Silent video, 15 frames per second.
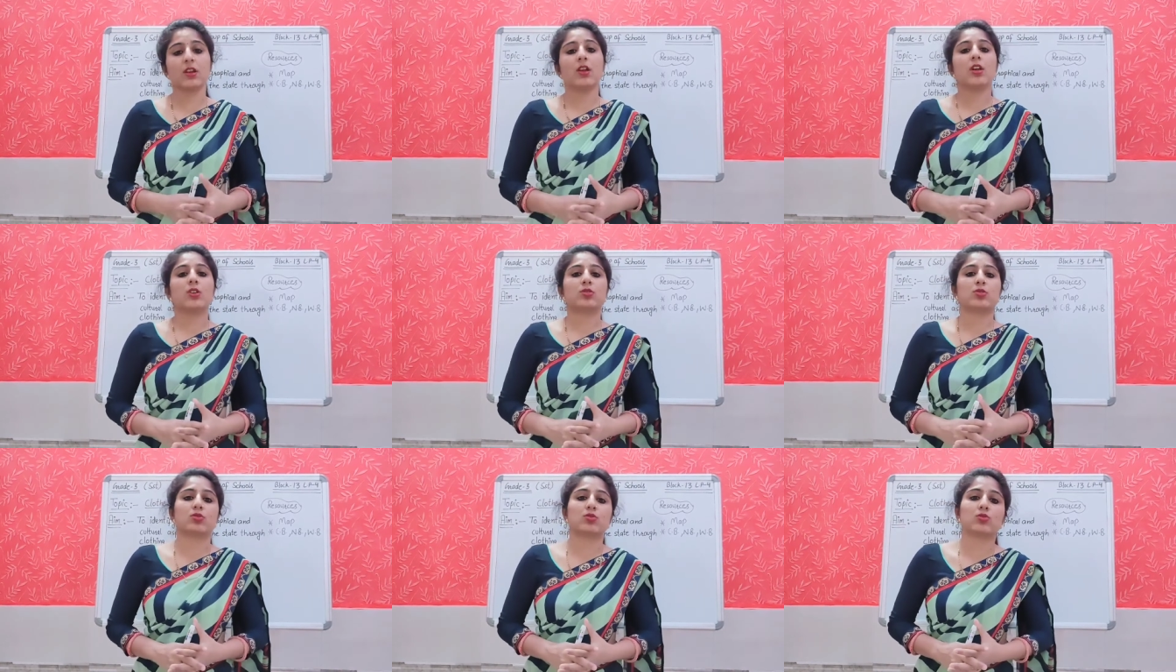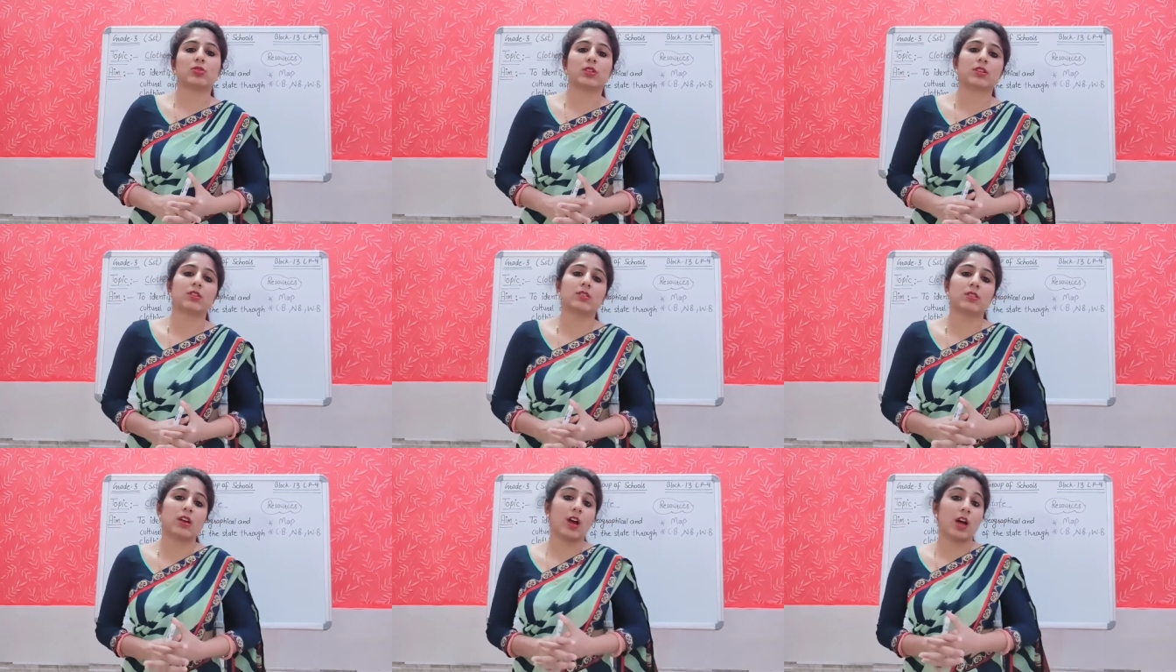So student,
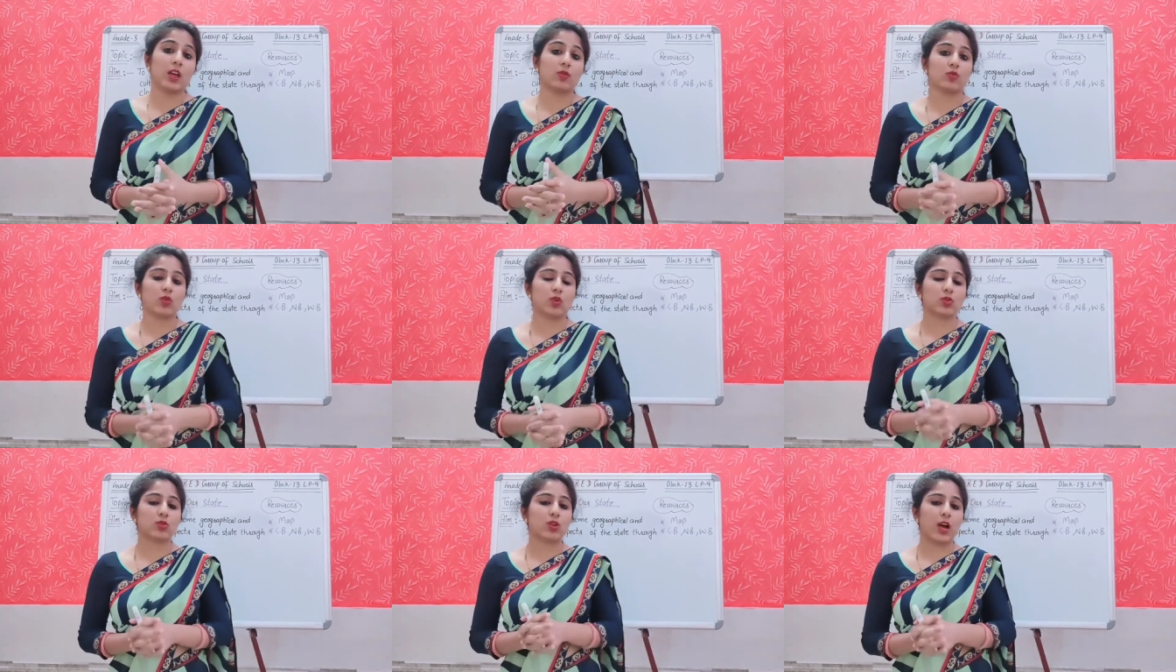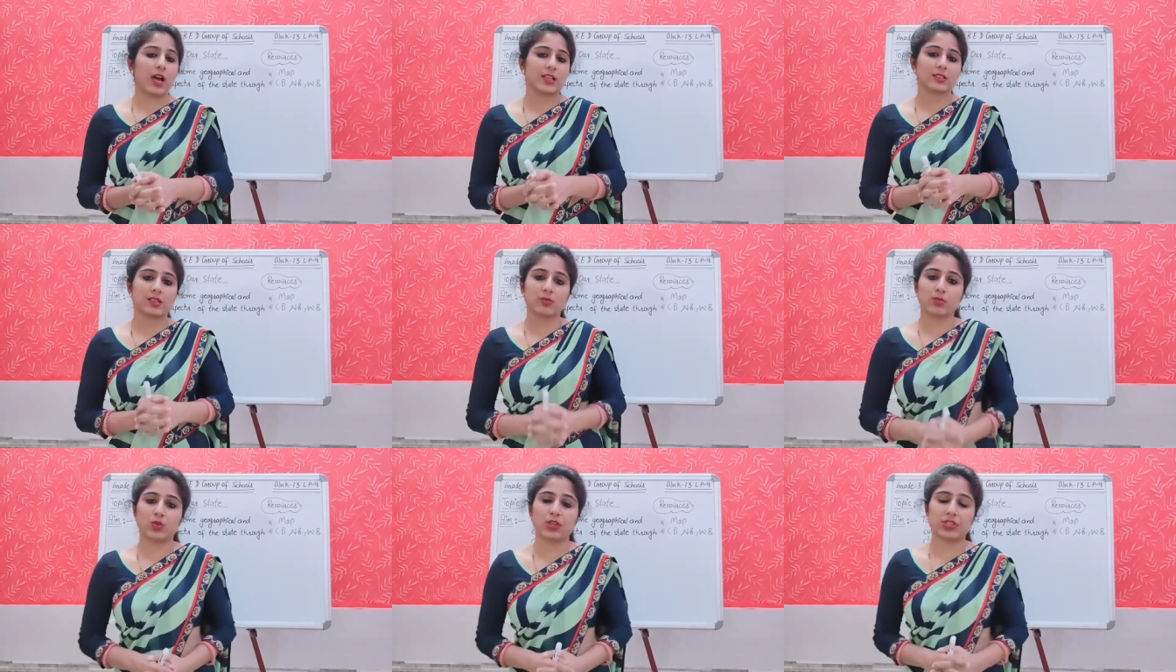I want to ask some
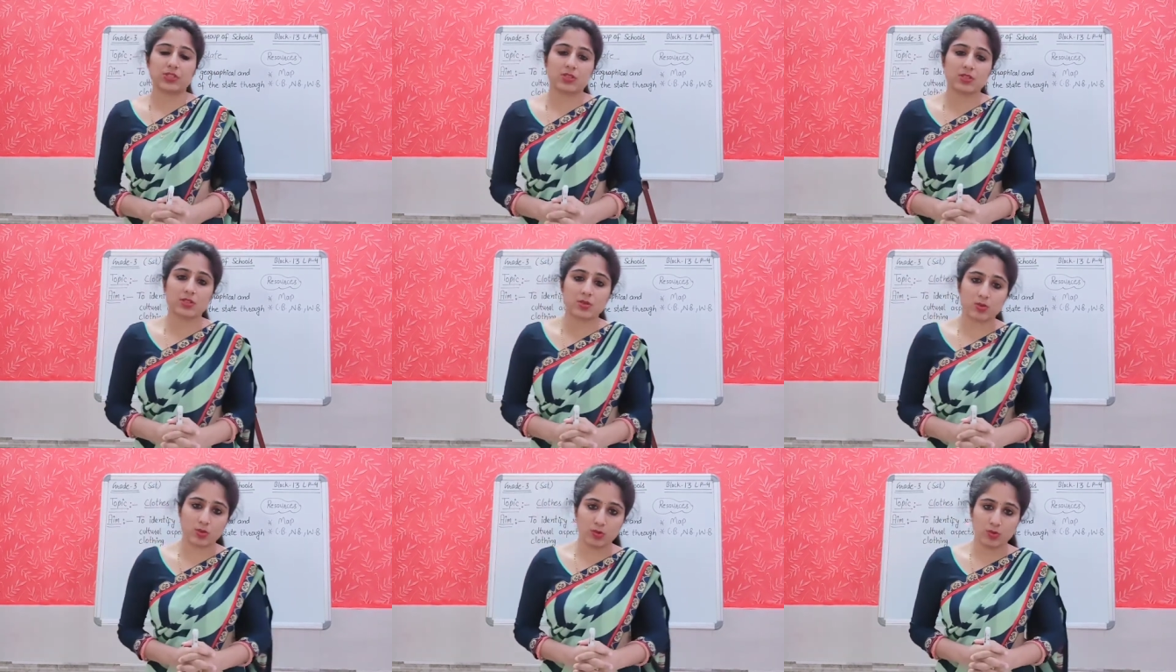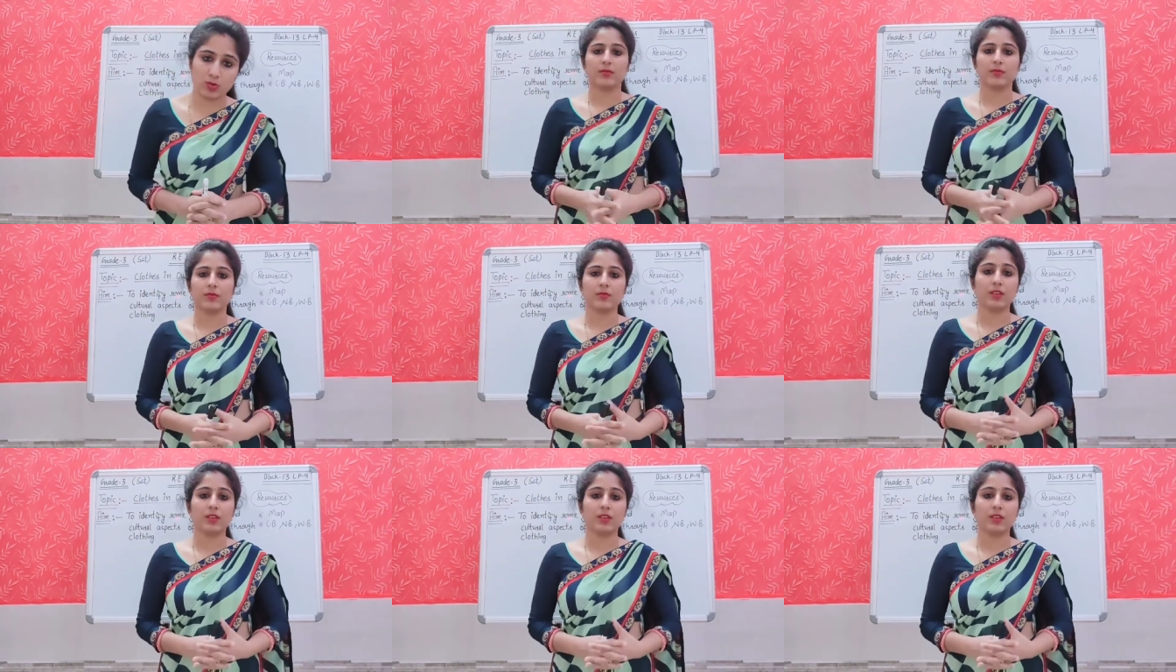questions to you.